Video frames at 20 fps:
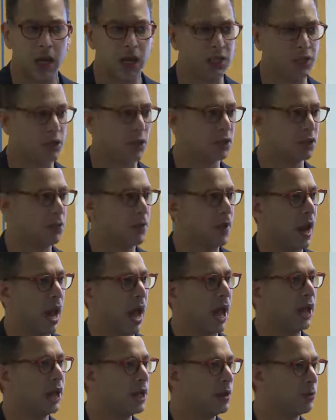It's going to be
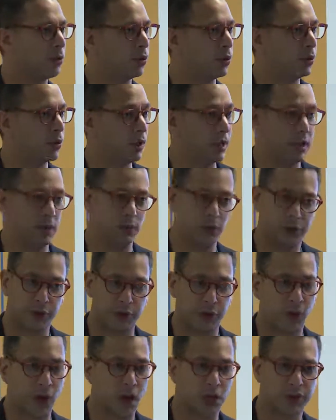able,
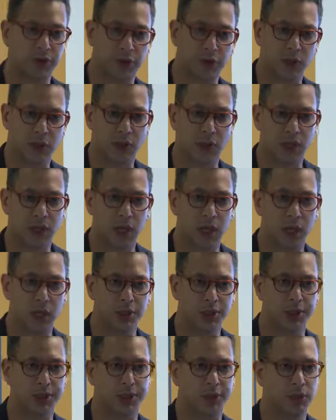through artificial
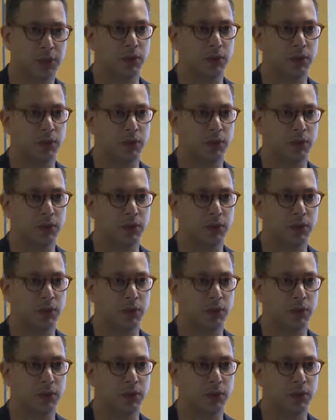intelligence,